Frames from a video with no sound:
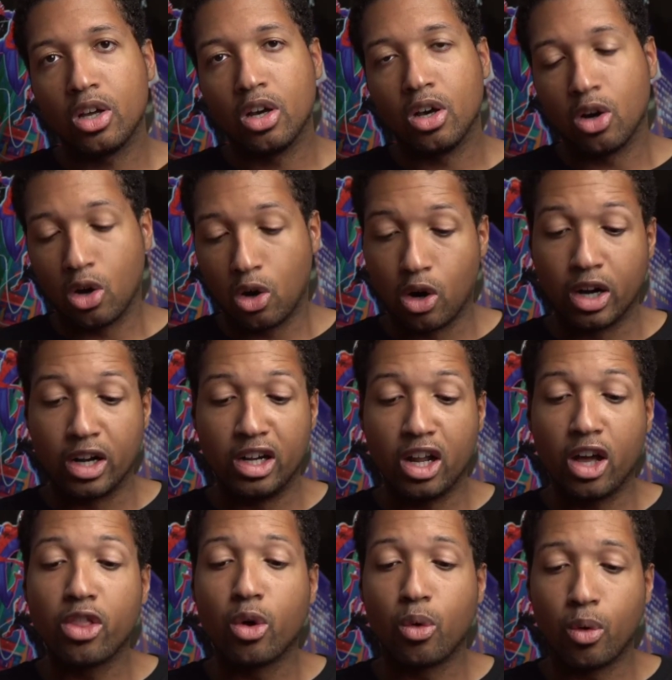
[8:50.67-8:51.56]
or
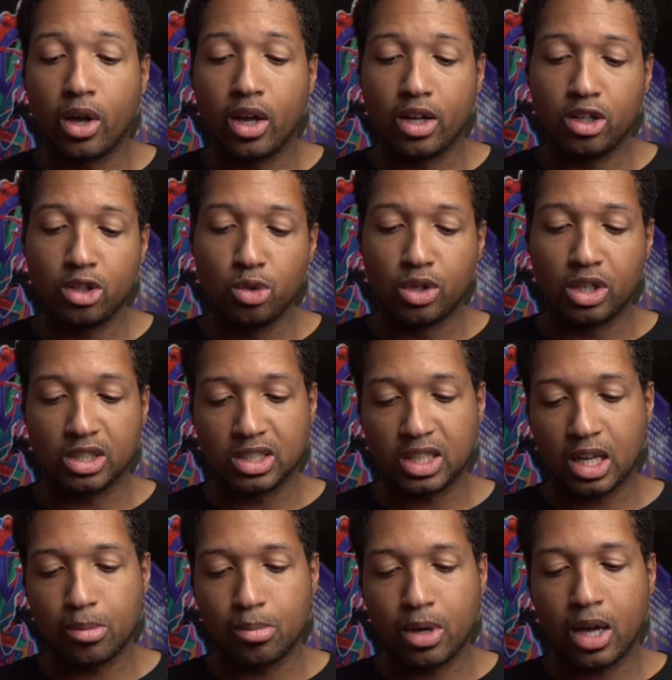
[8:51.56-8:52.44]
another way you can
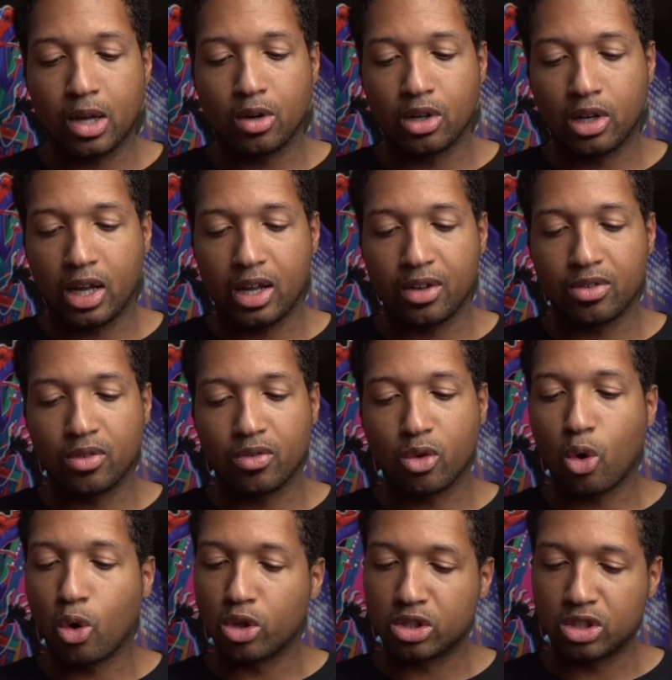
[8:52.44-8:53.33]
save battery life. And
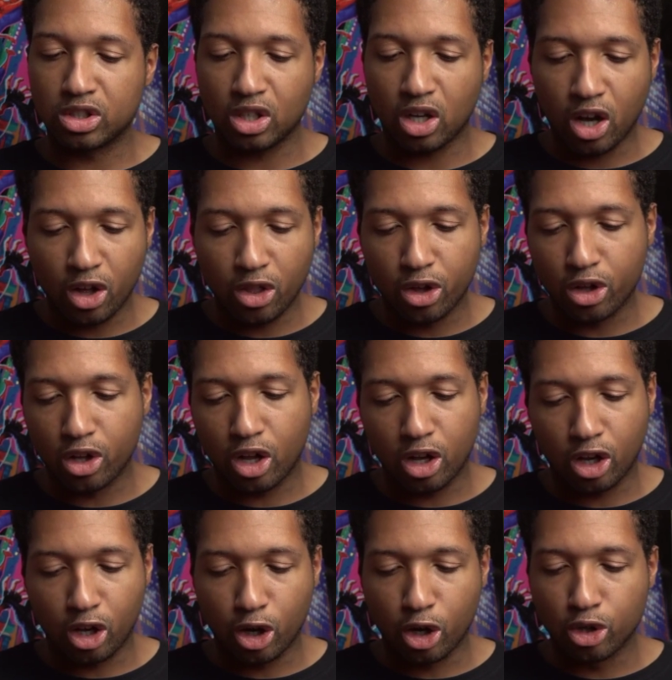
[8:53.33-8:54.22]
of course there's other
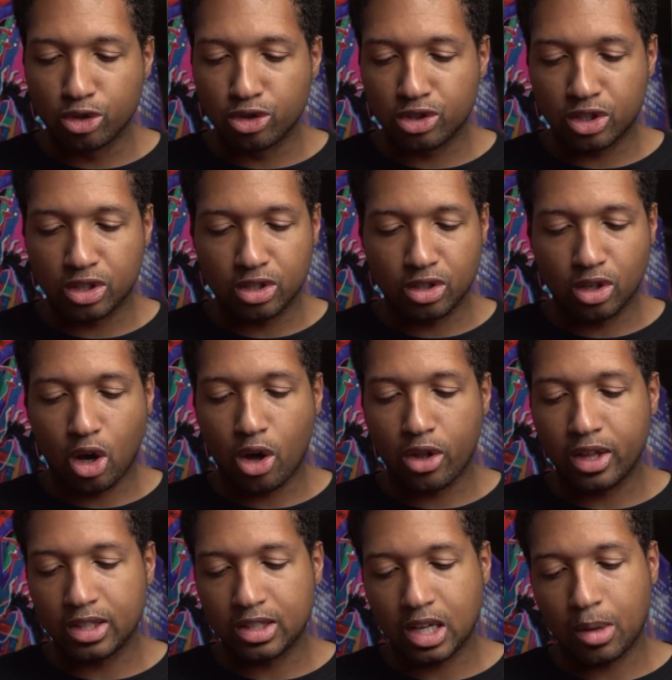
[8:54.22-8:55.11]
alerts and
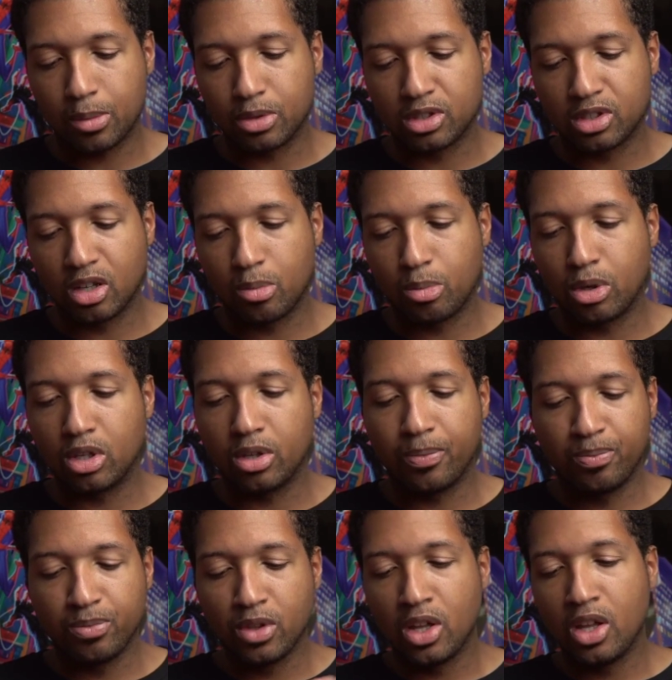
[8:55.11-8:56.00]
all that type of stuff,
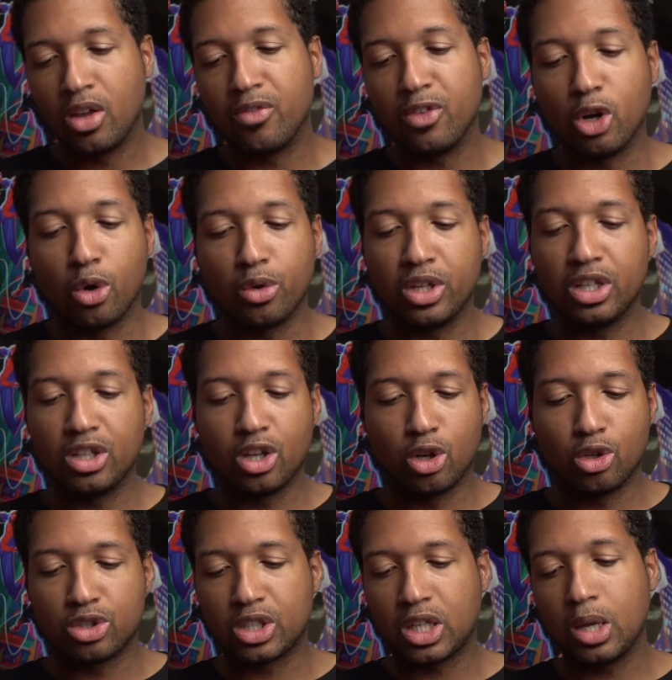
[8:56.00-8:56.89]
but if you don't need
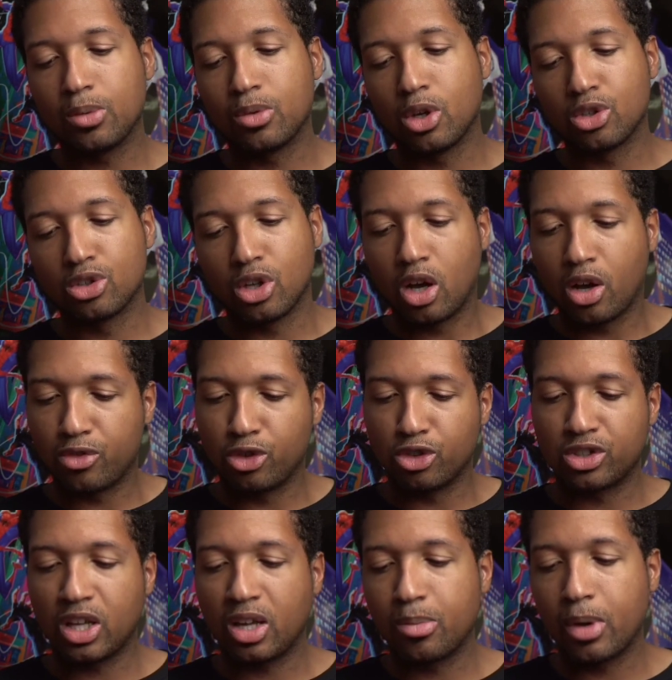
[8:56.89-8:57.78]
those, keep those off.
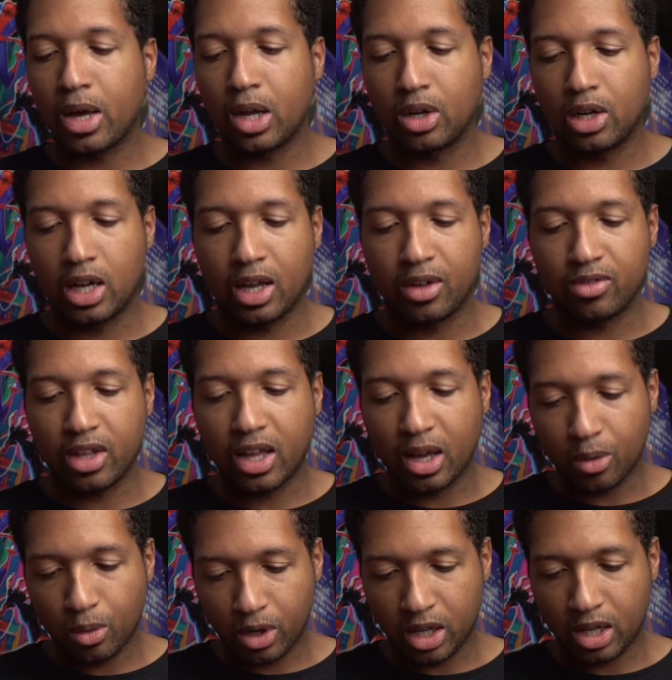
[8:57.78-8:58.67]
You save battery life
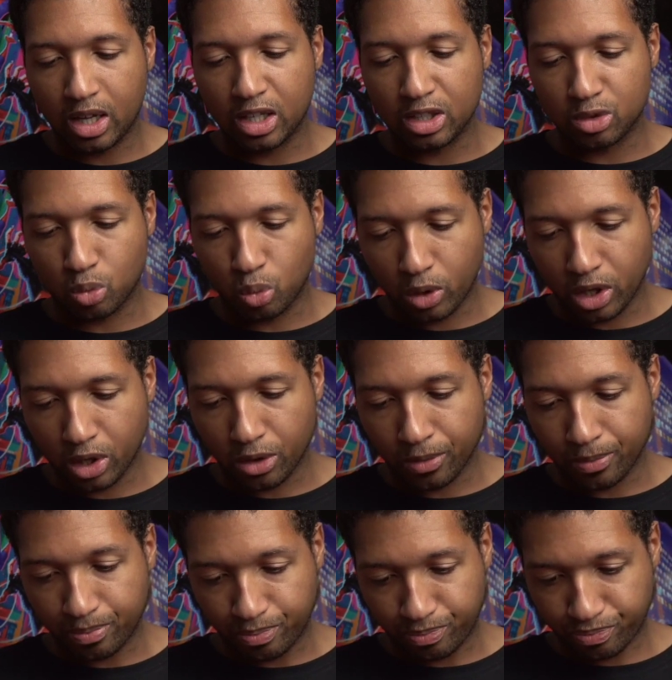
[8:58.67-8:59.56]
that way as
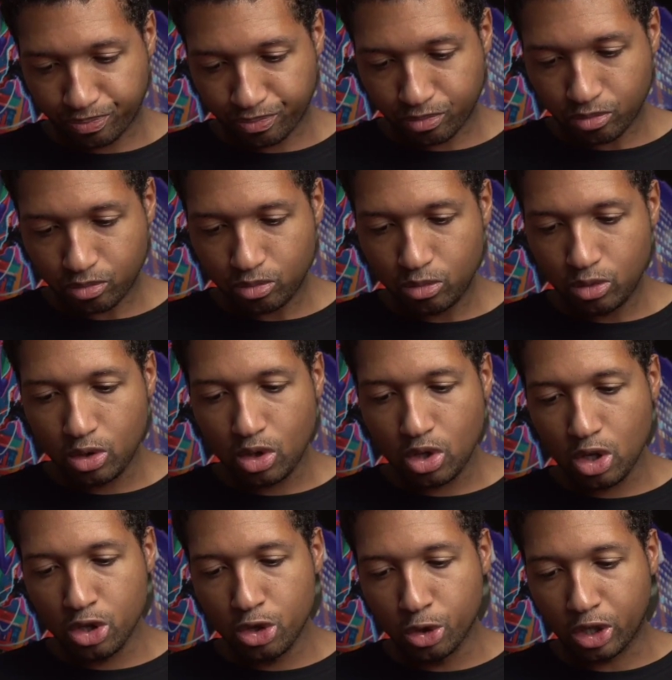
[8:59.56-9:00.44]
well.
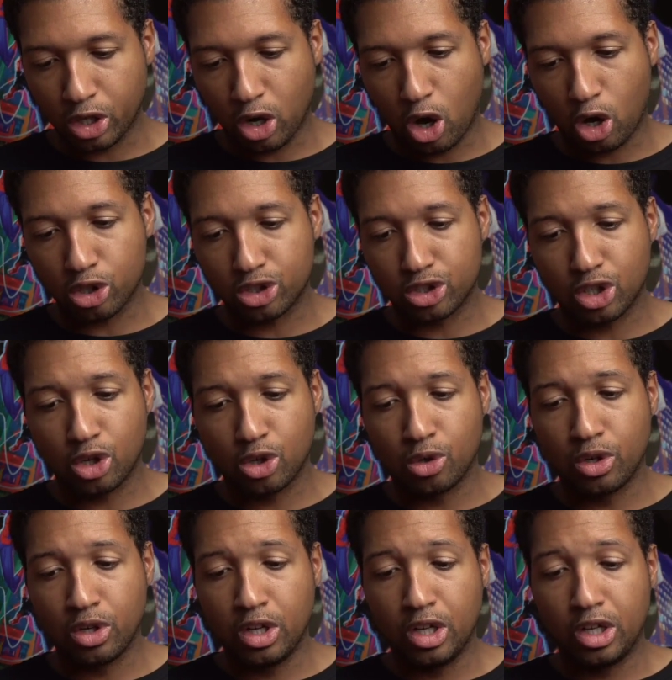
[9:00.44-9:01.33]
You can
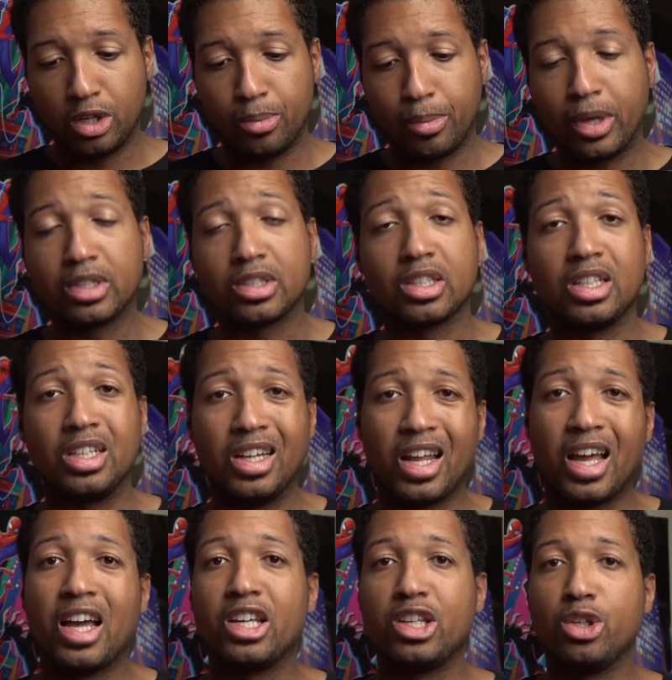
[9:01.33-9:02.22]
also basically
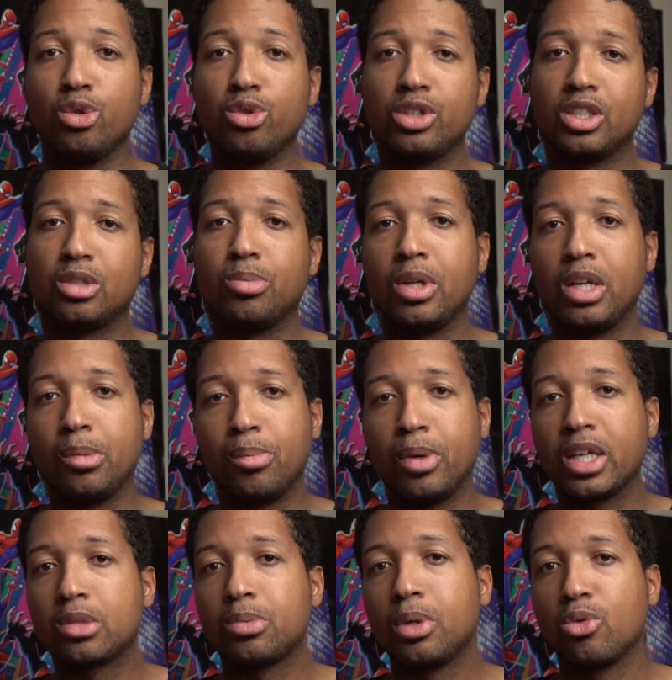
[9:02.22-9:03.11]
not use as many
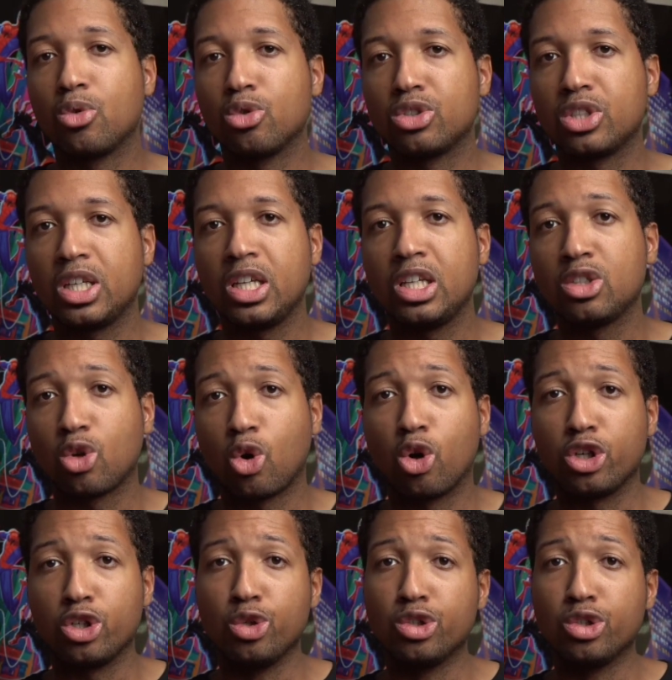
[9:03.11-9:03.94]
Bixby routines, or